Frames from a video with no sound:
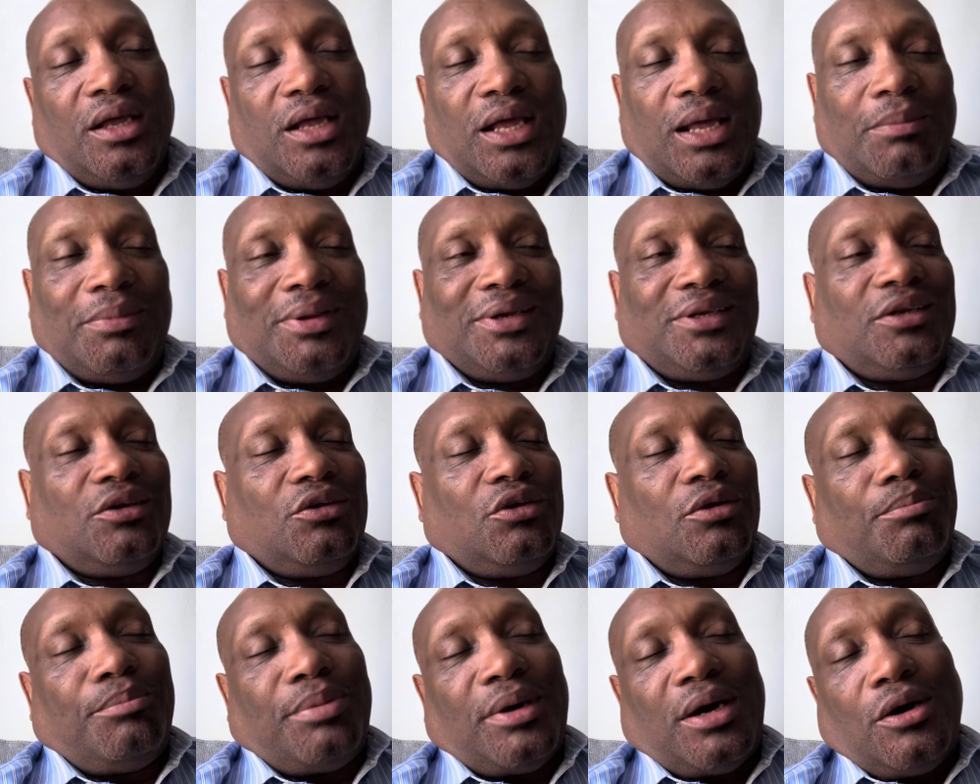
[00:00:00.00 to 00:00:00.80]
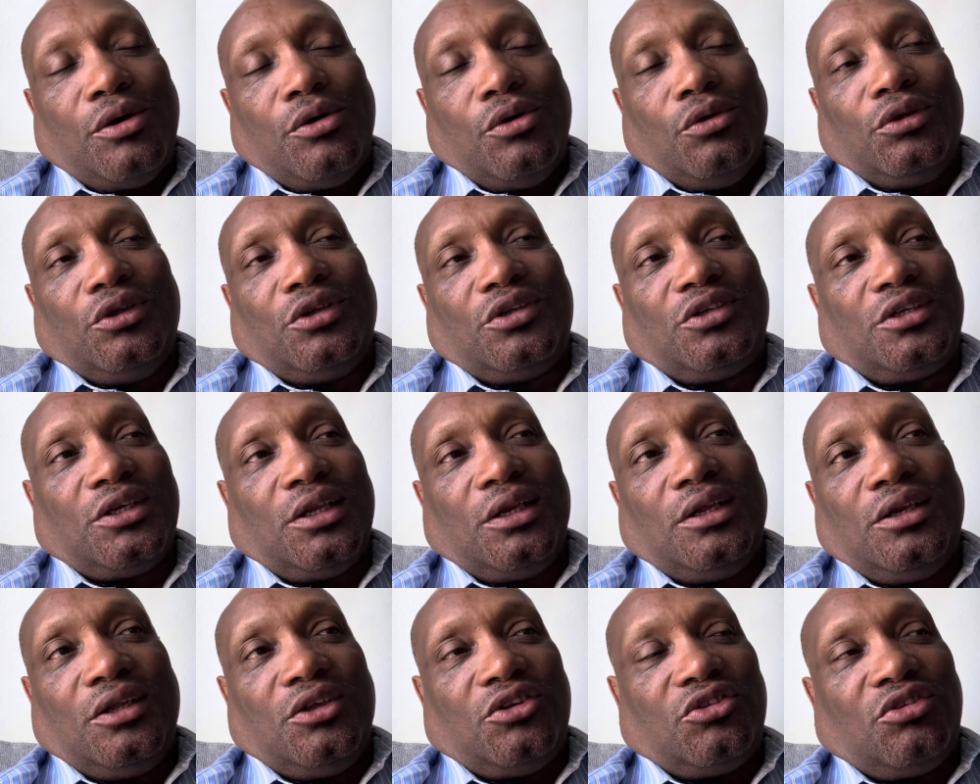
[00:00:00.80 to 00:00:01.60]
I'm not telling you to buy, hold, or
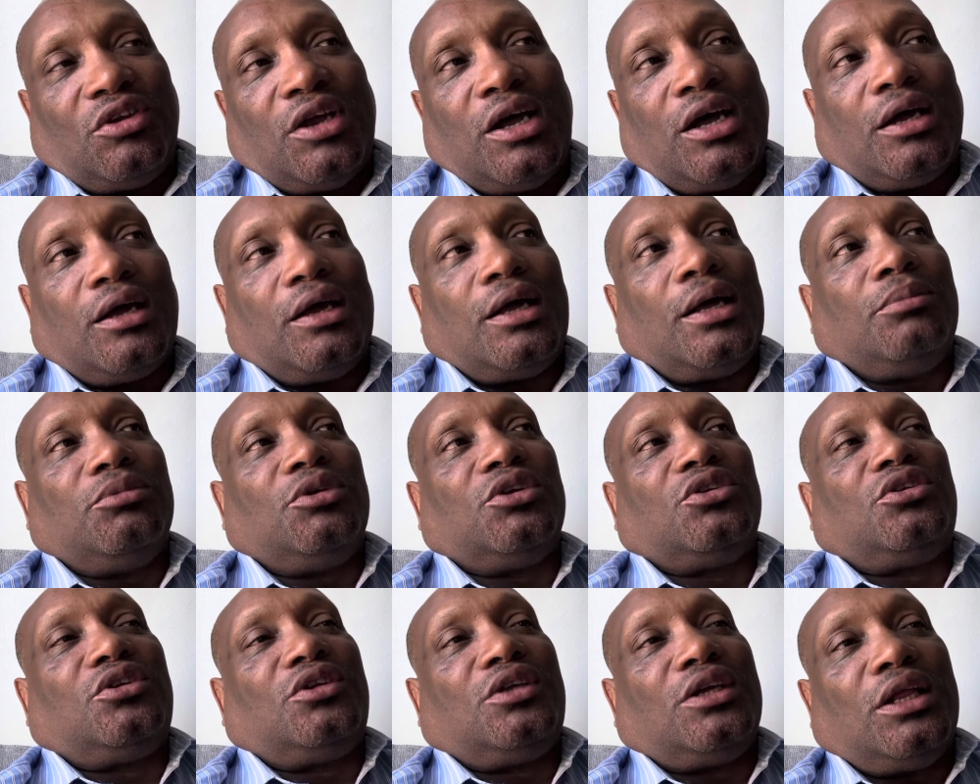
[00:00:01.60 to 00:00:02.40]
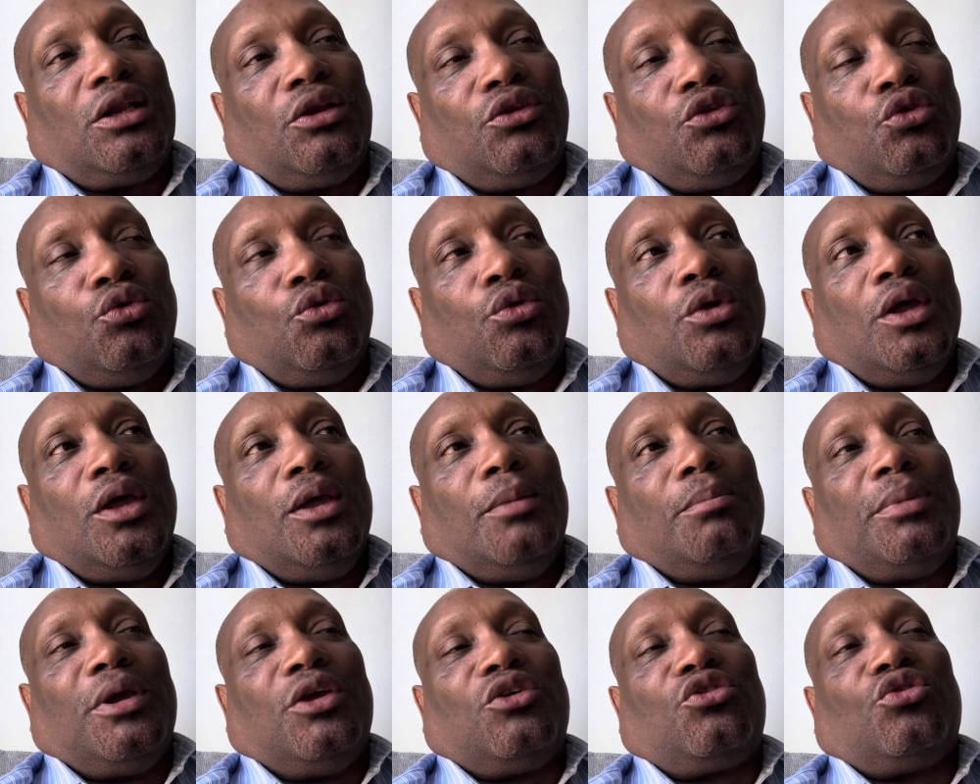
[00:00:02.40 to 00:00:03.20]
sell any stock. I'm just telling you,
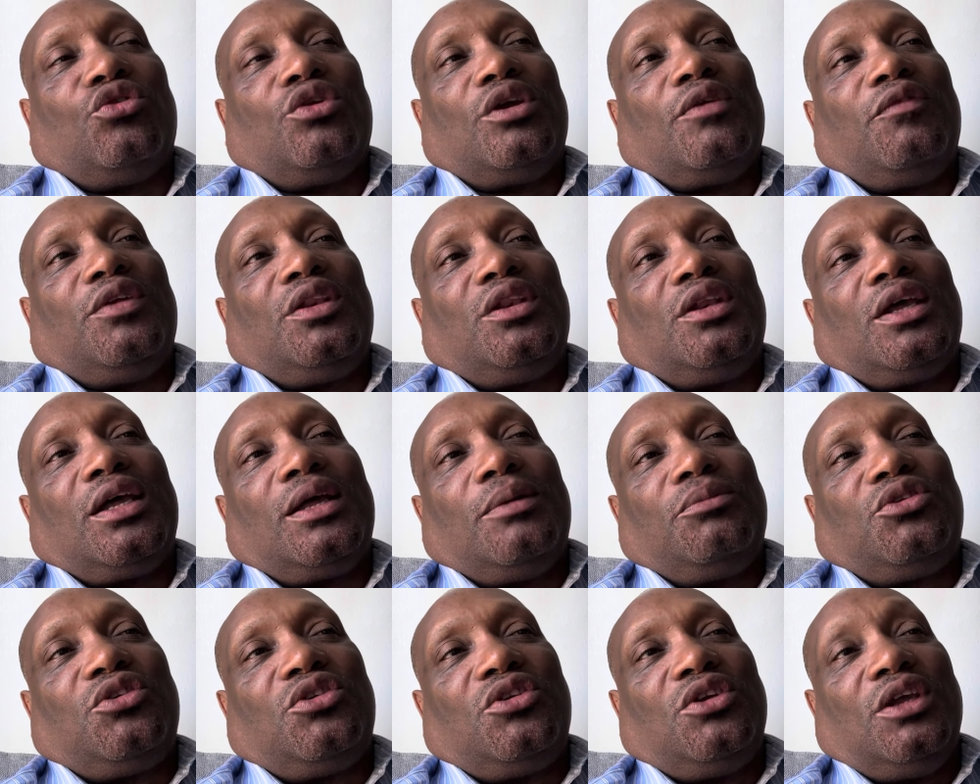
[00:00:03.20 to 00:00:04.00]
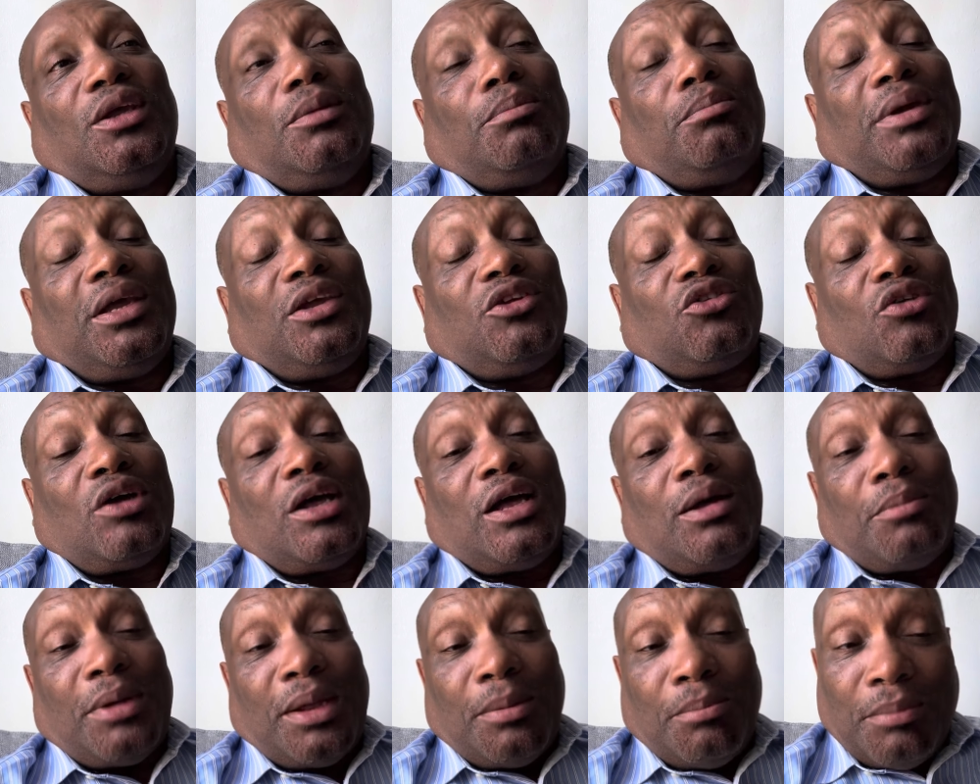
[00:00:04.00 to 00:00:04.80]
based on everything I'm seeing, based on
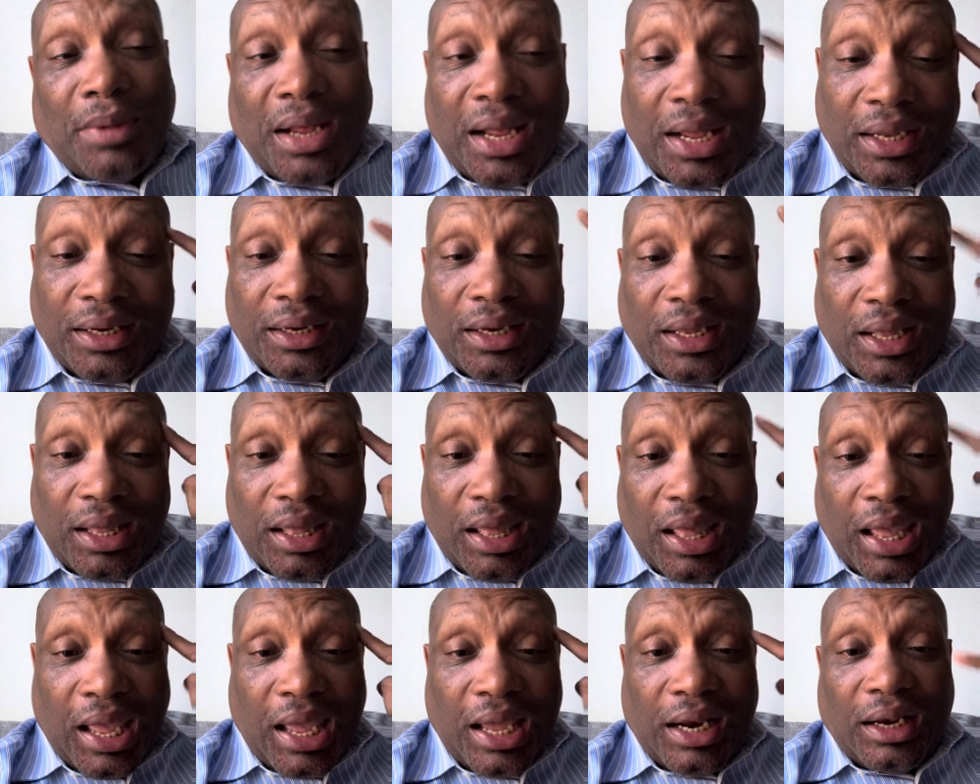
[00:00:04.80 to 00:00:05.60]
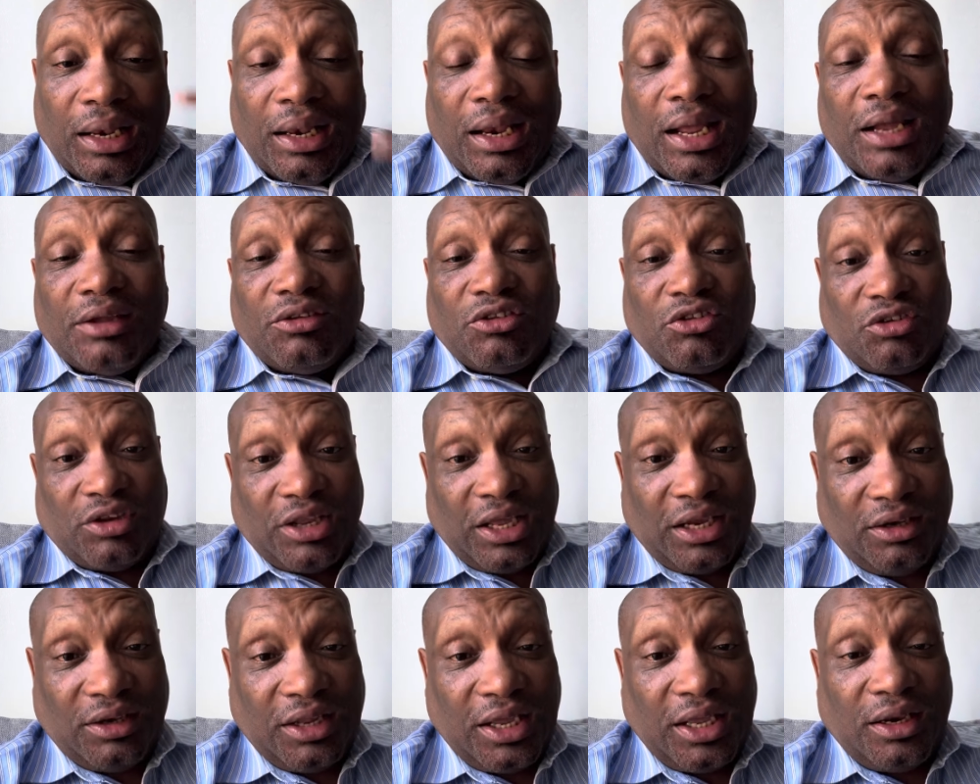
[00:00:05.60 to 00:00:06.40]
how my mind analyzes
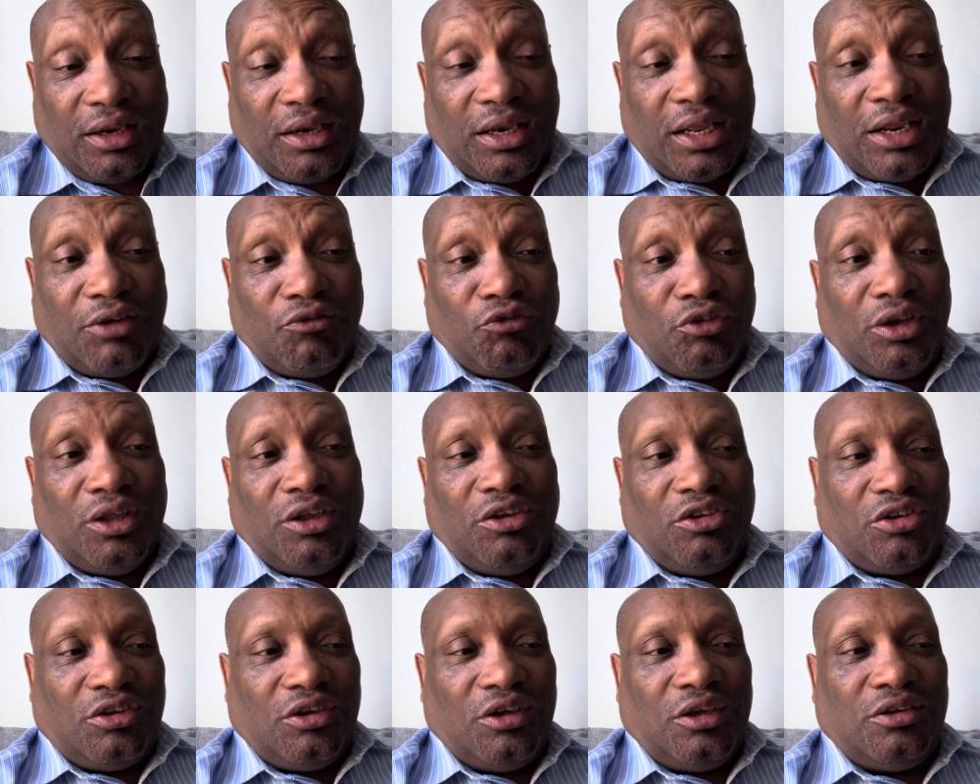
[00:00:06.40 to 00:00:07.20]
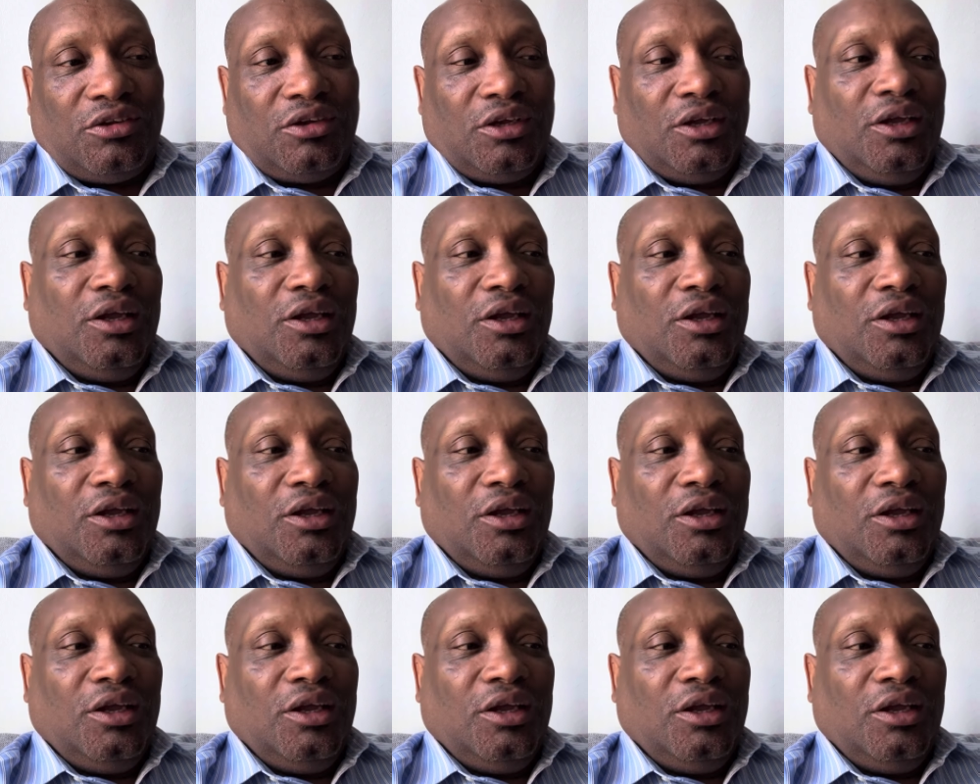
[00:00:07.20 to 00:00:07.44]
that data they released us,